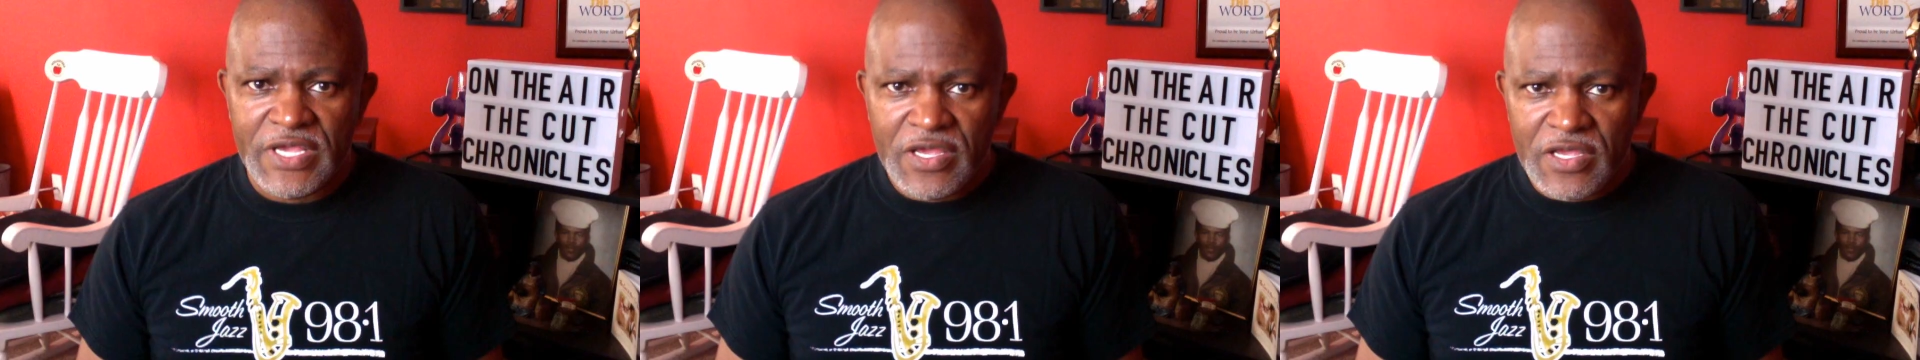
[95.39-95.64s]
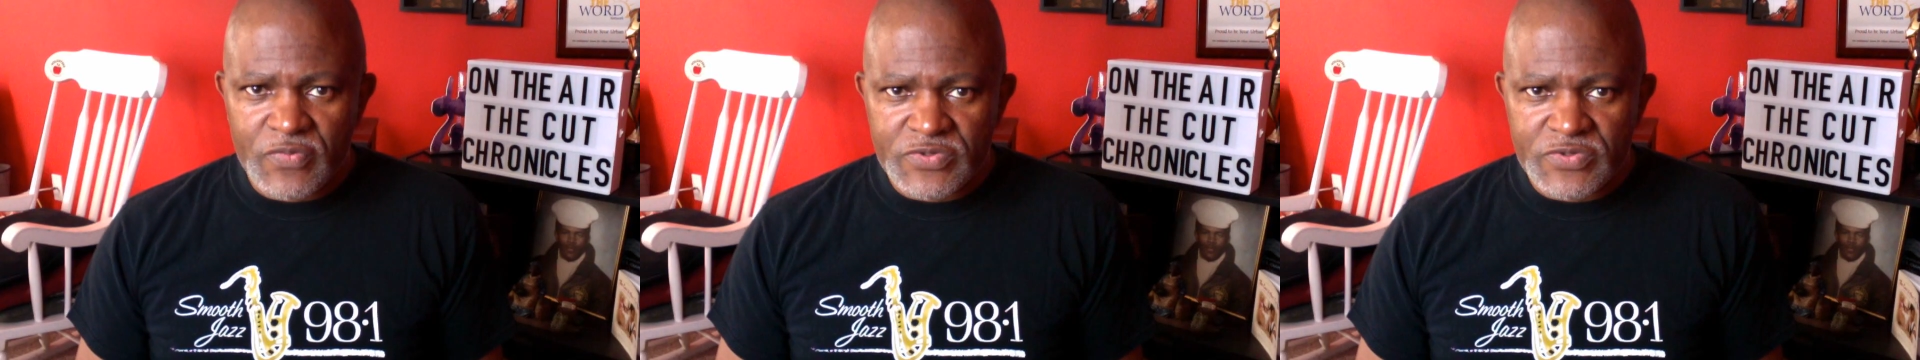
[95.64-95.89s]

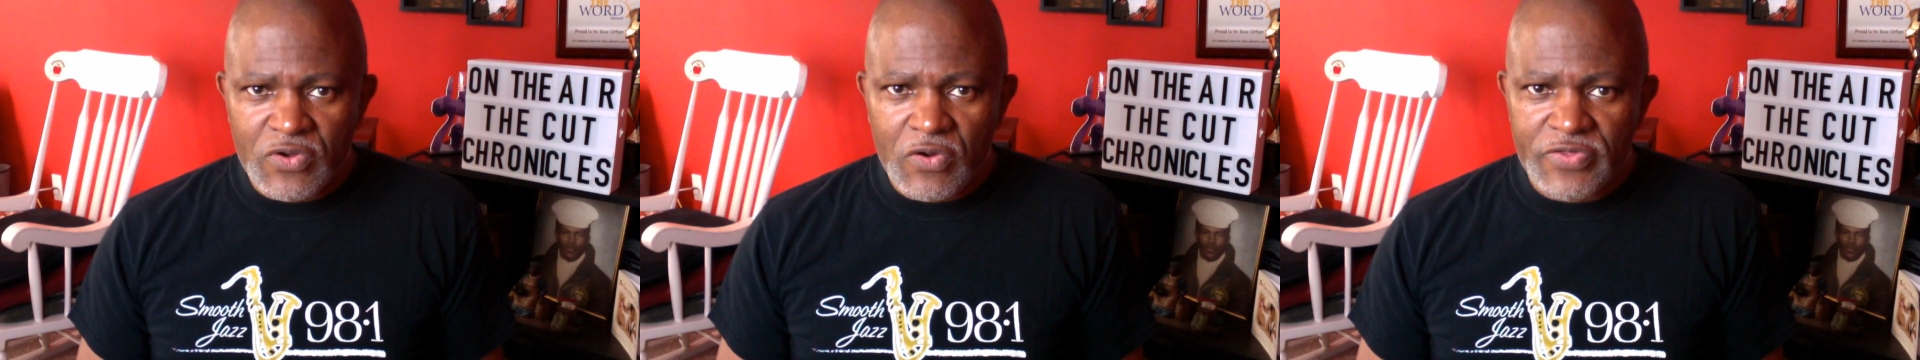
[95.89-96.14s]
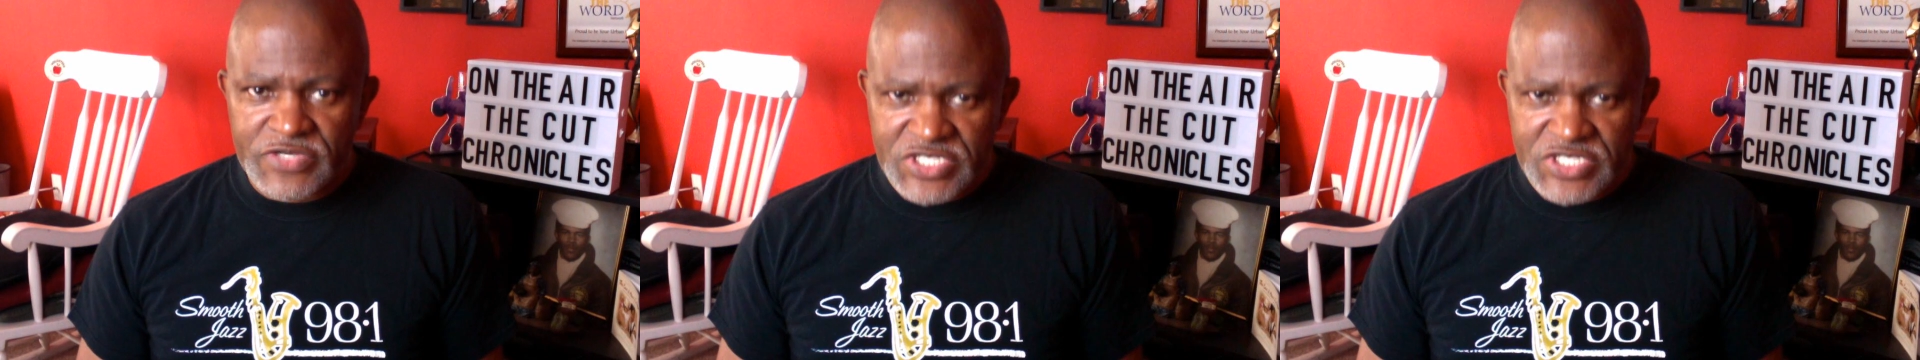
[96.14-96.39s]
It was
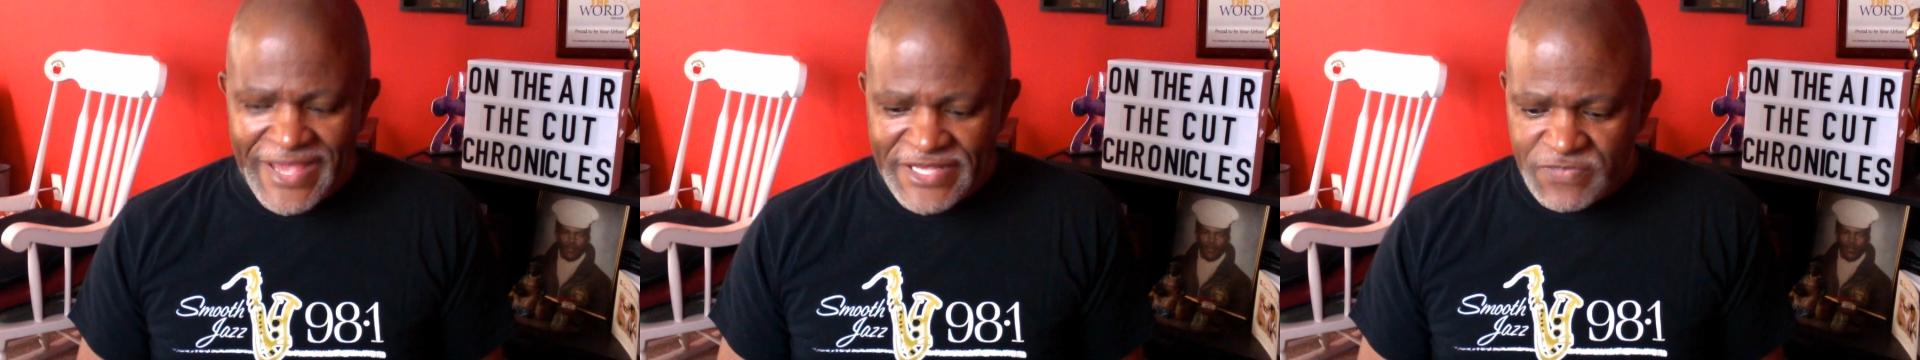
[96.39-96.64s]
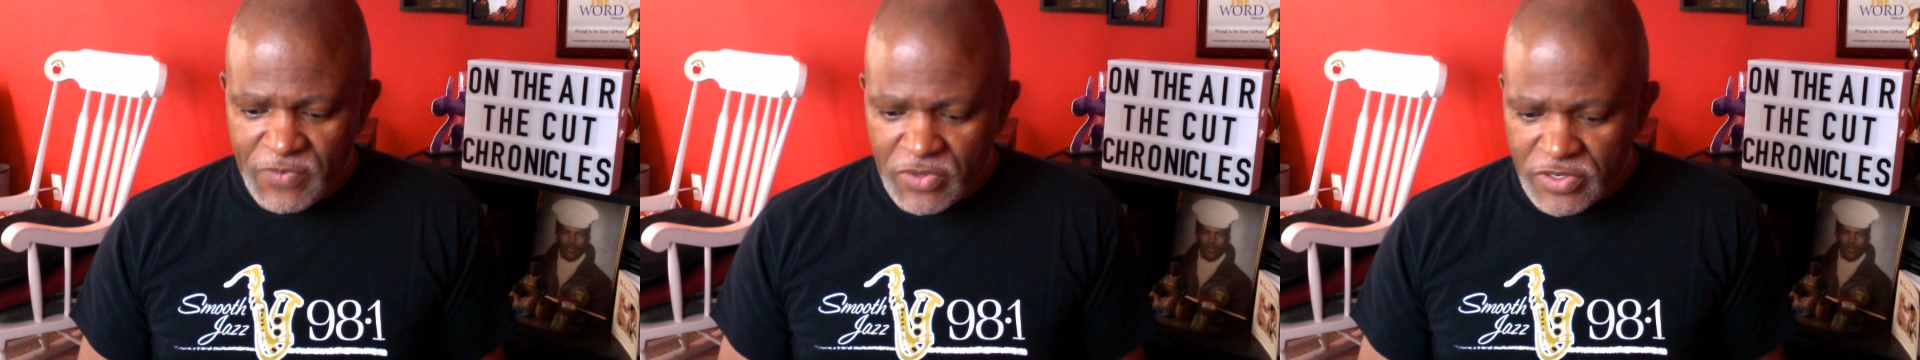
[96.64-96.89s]
called The
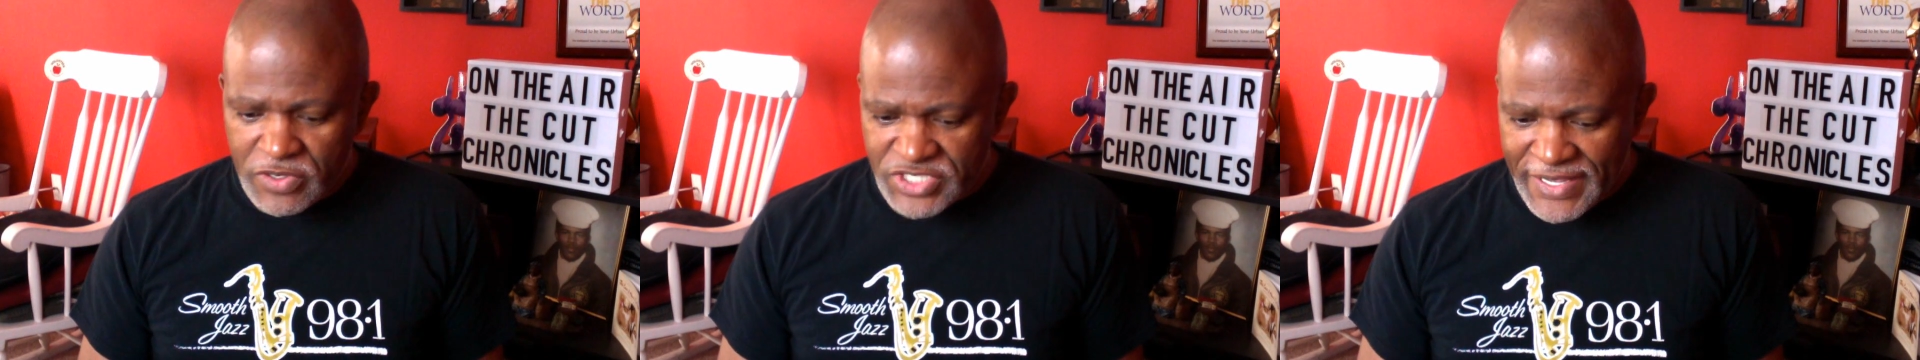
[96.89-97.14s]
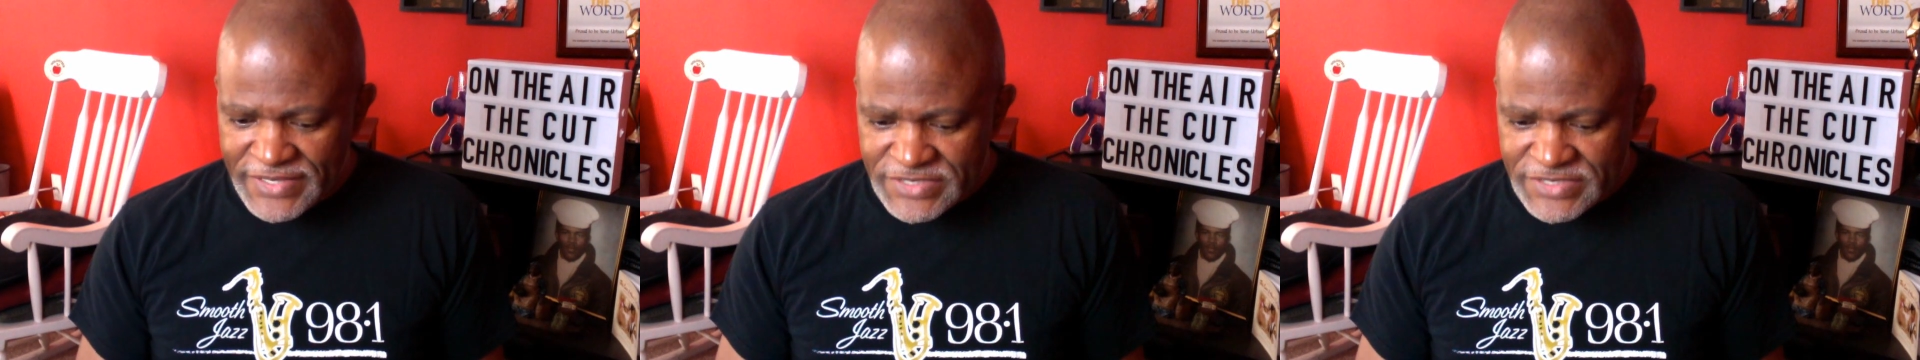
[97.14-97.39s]
Jazzful, a
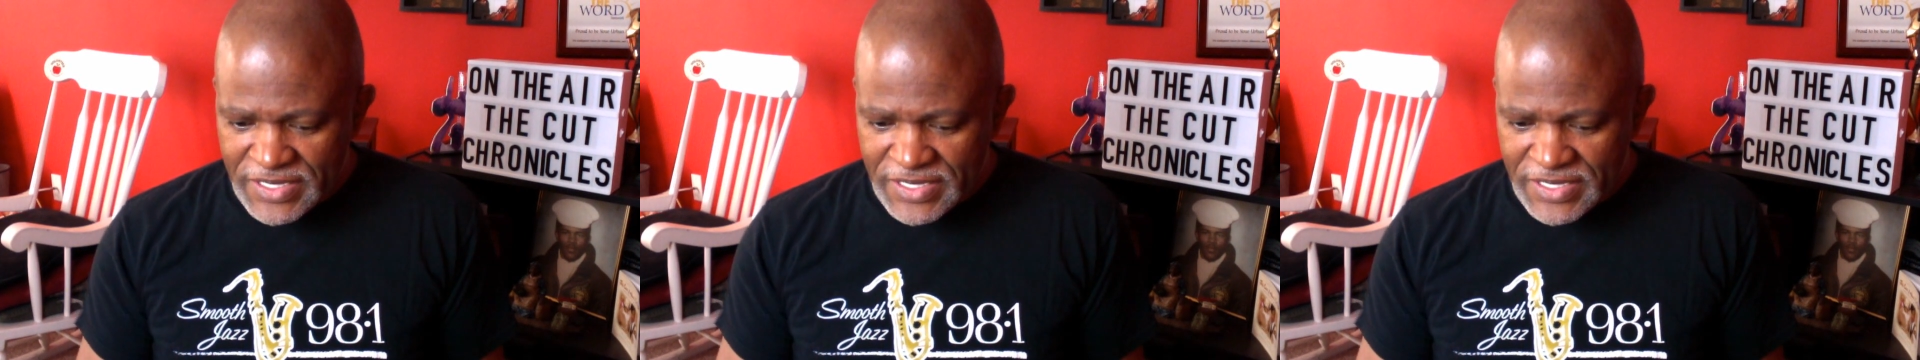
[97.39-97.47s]
jazz